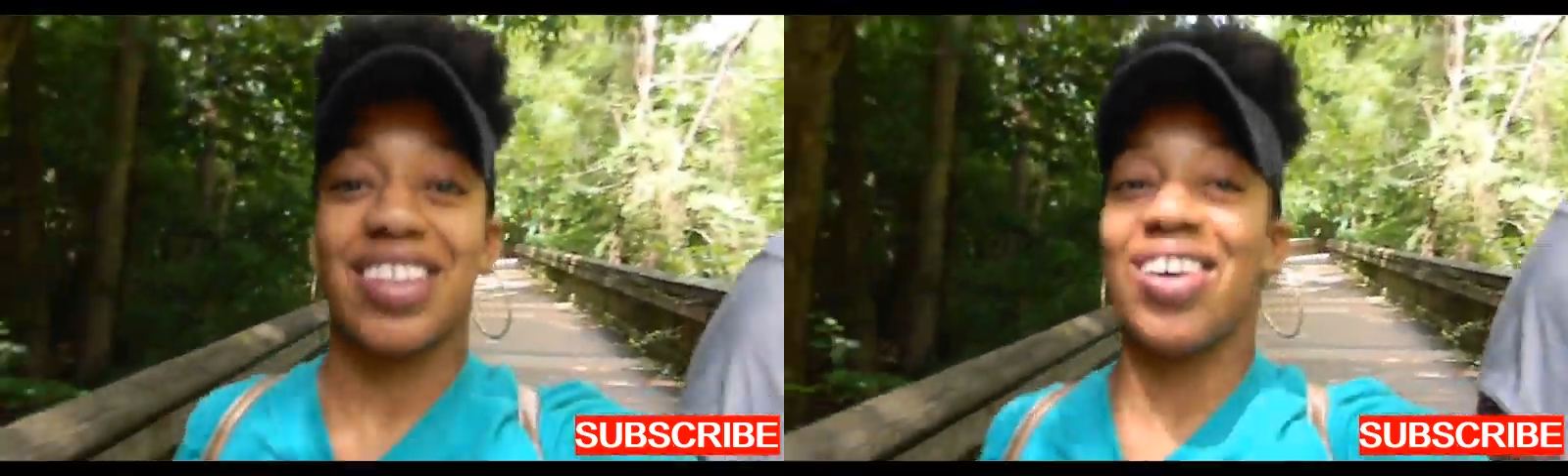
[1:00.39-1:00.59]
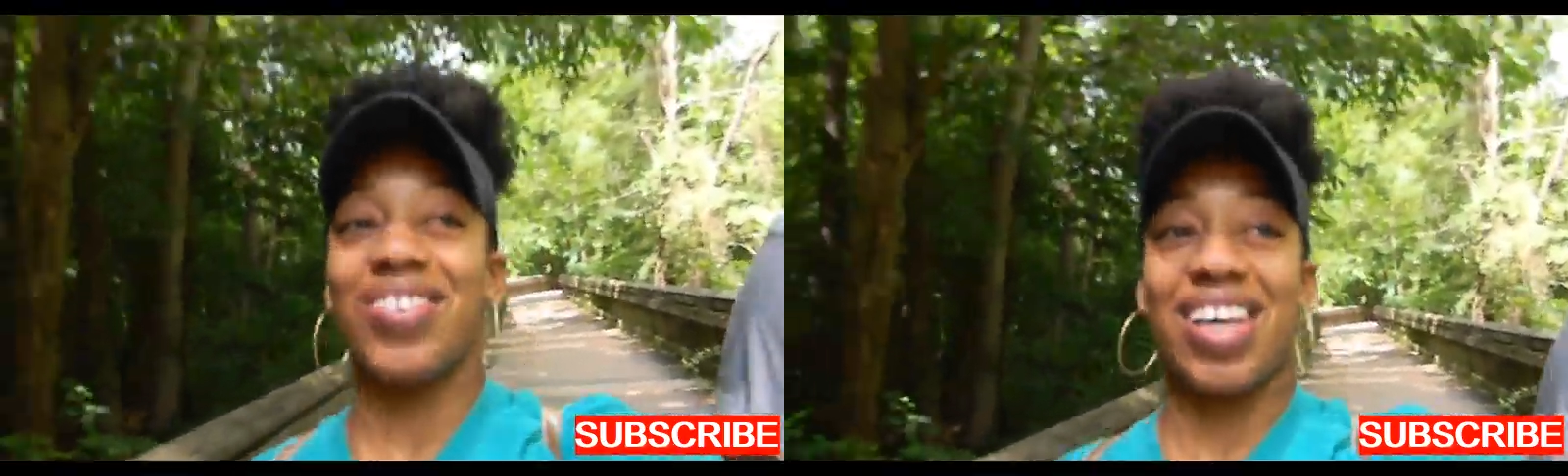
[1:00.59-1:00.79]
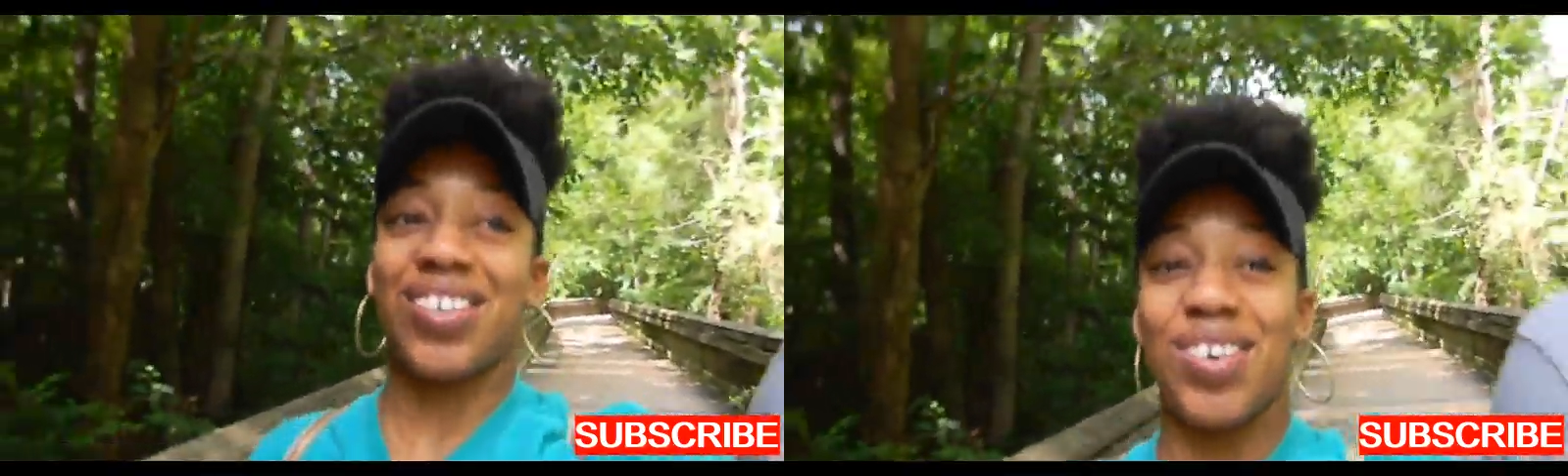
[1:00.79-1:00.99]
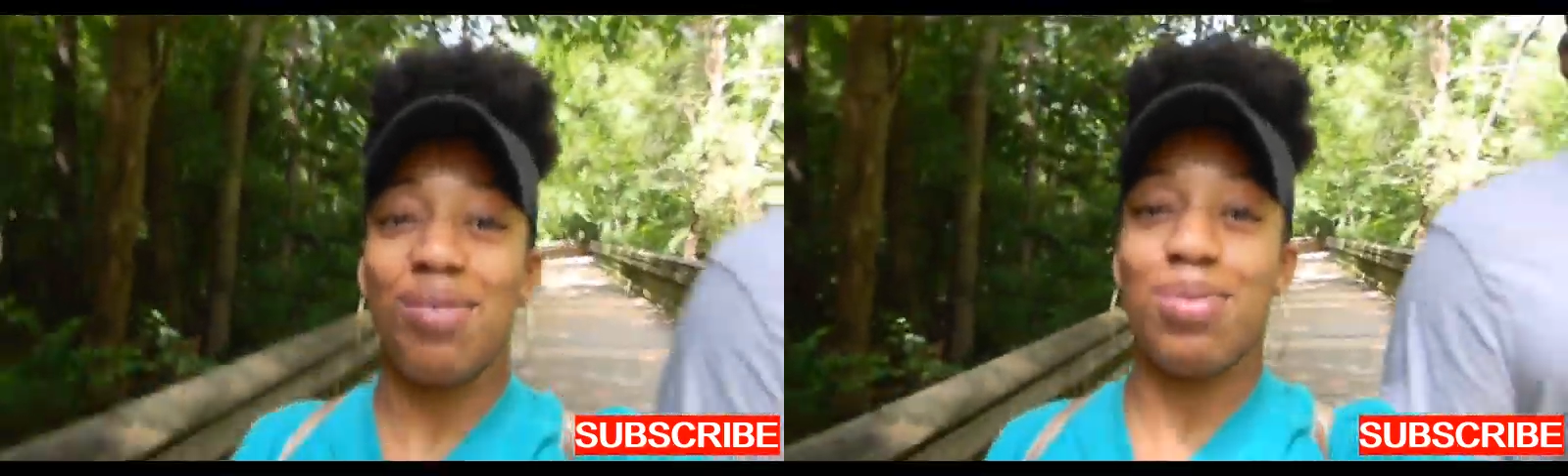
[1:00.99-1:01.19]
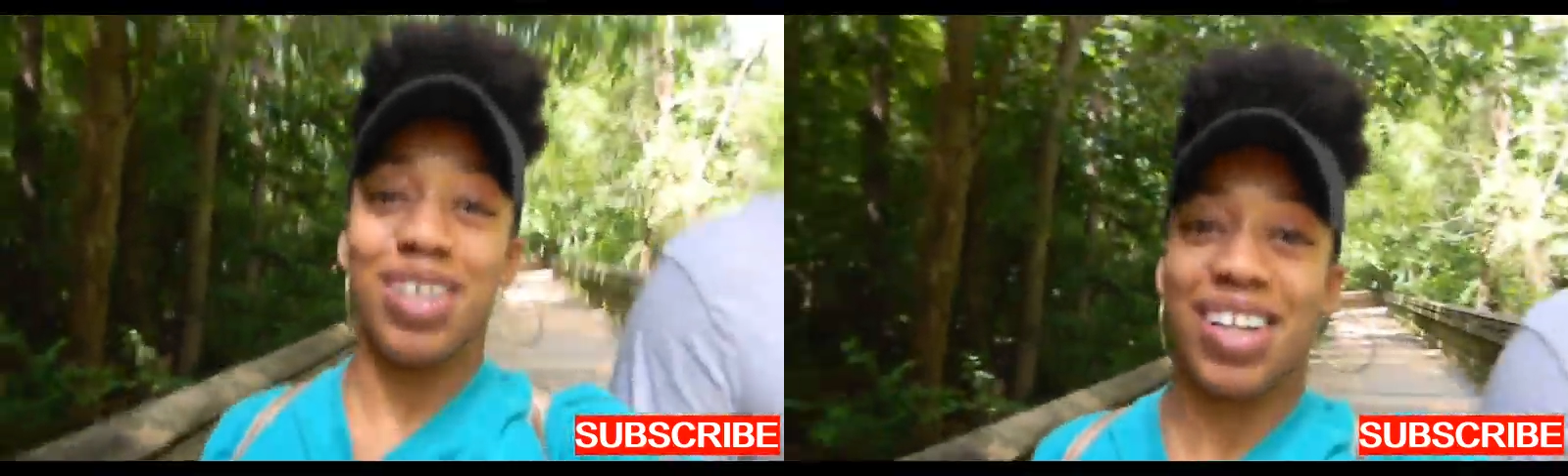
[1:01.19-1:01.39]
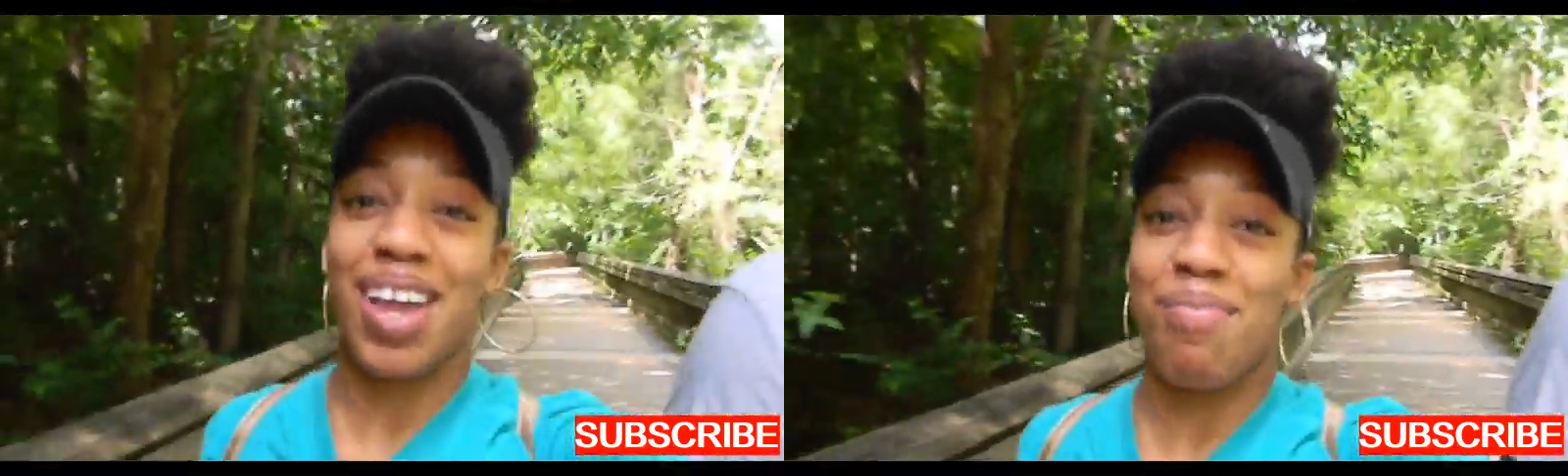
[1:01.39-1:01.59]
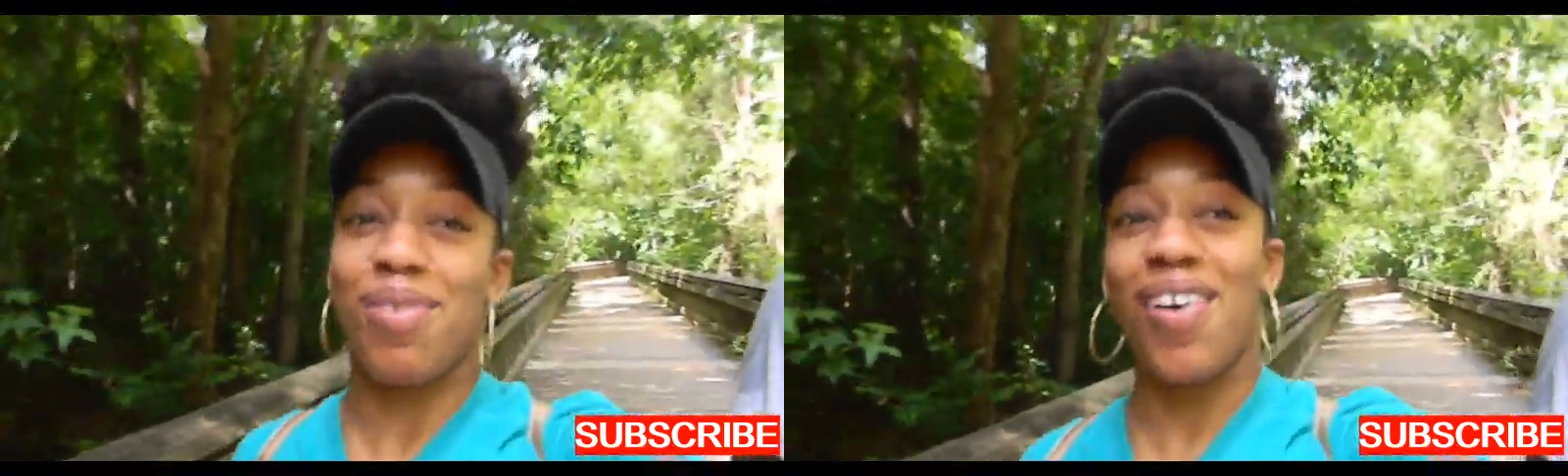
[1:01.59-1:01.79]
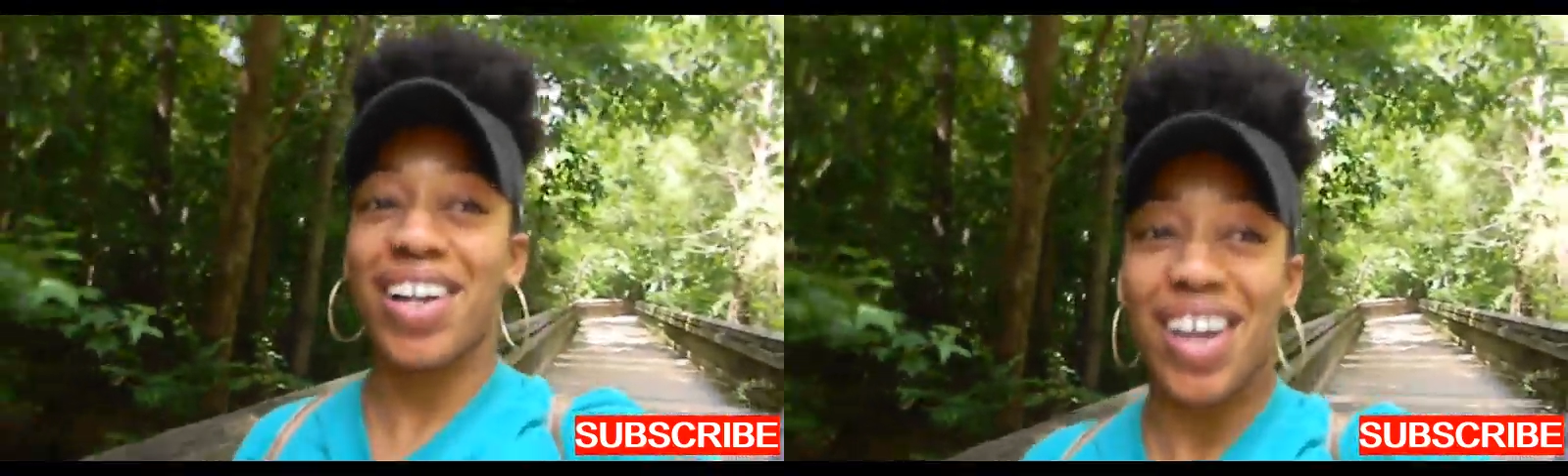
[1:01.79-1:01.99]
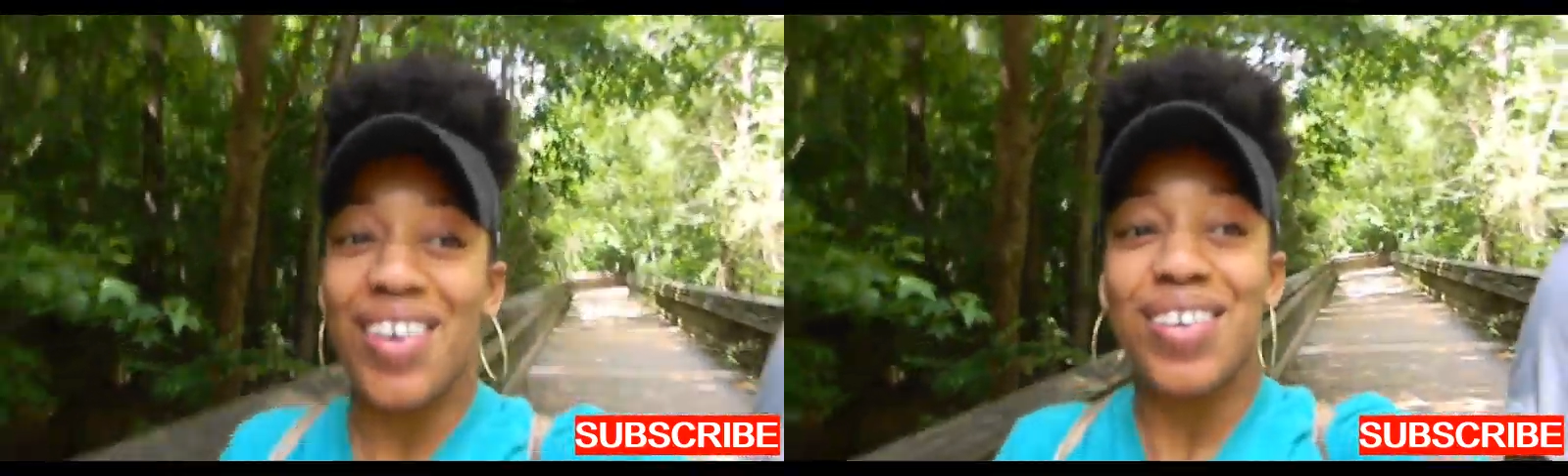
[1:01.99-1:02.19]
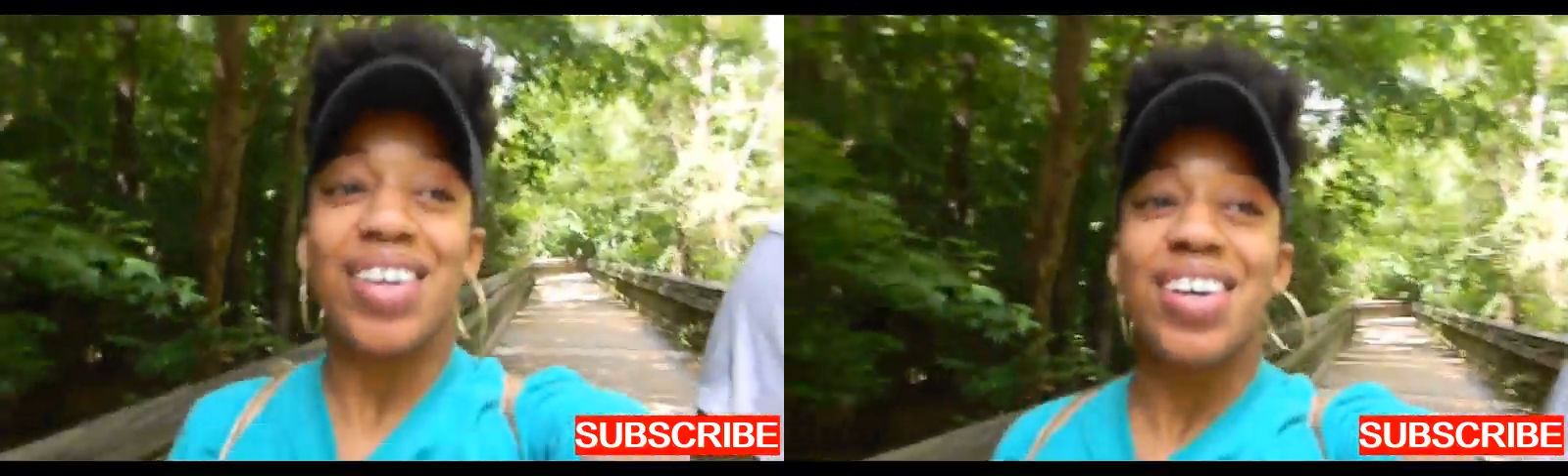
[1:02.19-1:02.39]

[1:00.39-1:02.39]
don't, think you're gonna be in the camera right now.